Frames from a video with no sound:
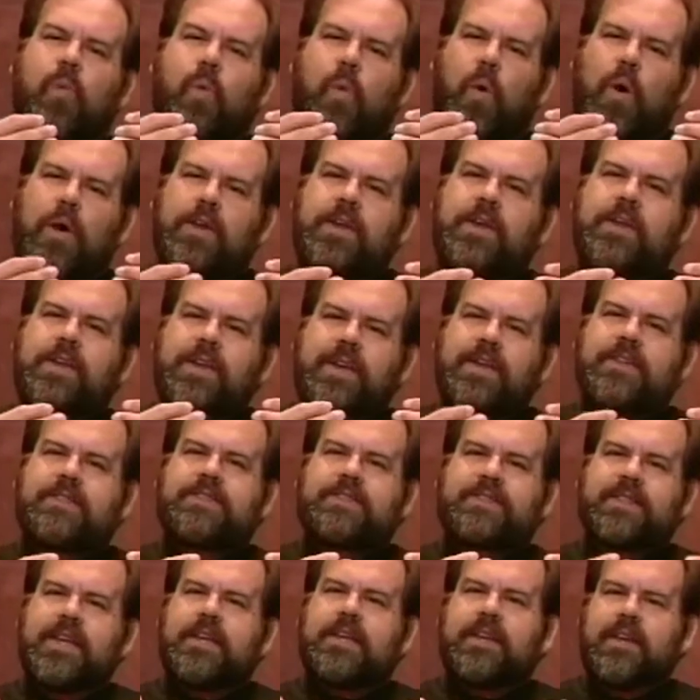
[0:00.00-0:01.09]
what it
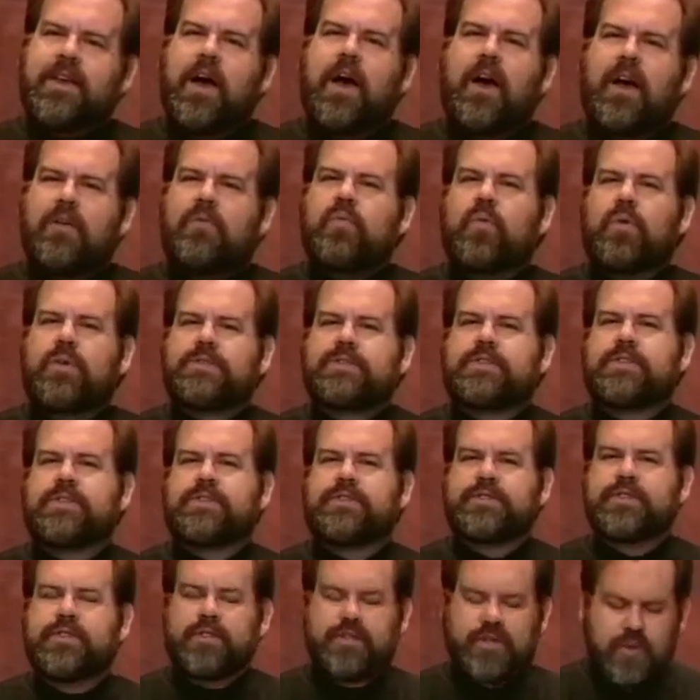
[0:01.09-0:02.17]
is that God wants
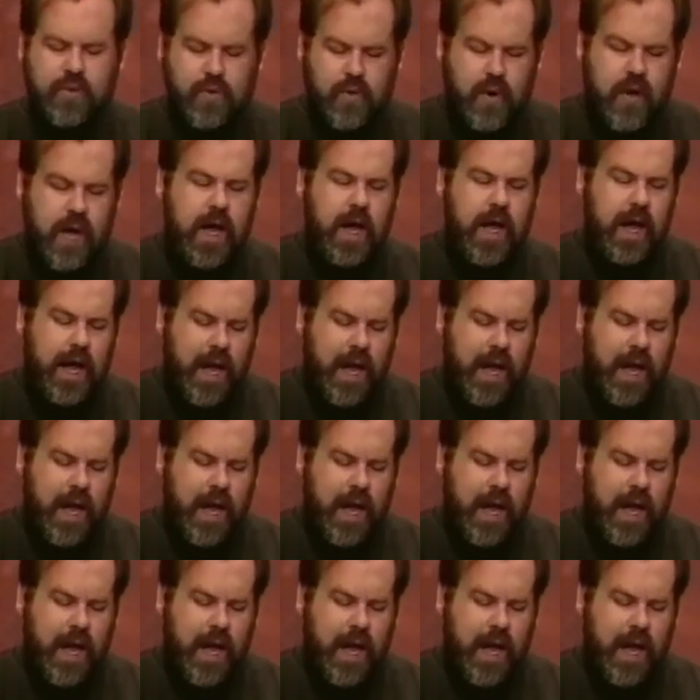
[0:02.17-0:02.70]
us to do,